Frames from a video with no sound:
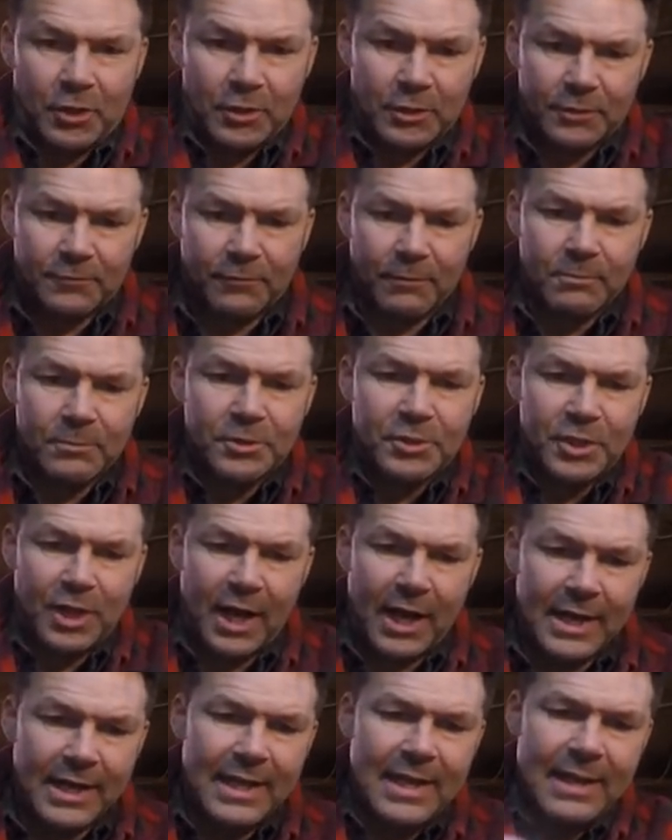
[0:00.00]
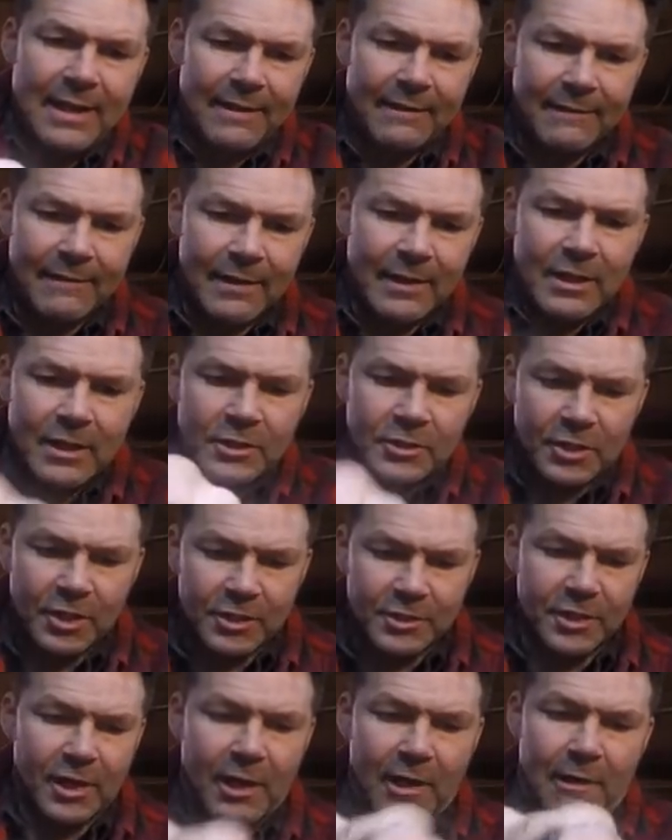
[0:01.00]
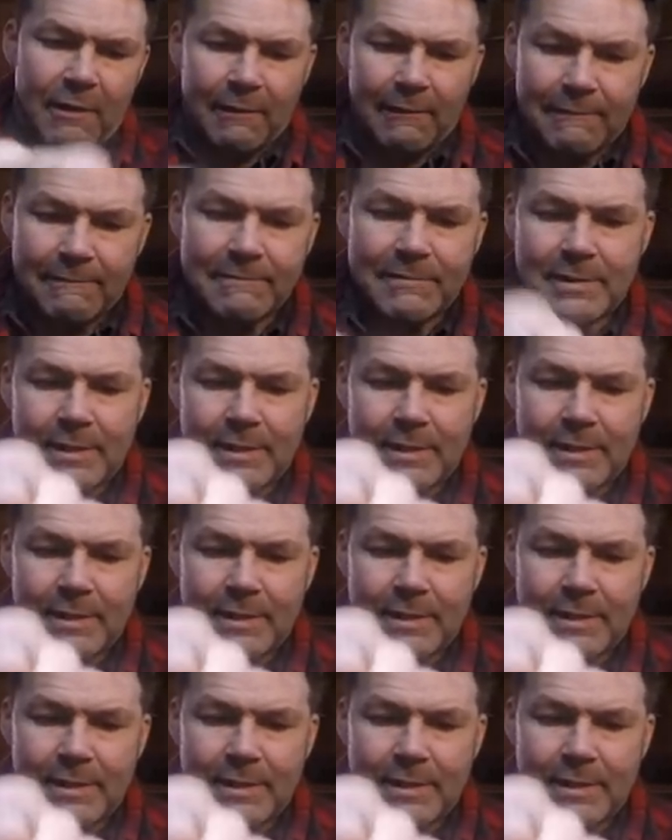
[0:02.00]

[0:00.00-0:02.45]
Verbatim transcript: turns from shiny the doll.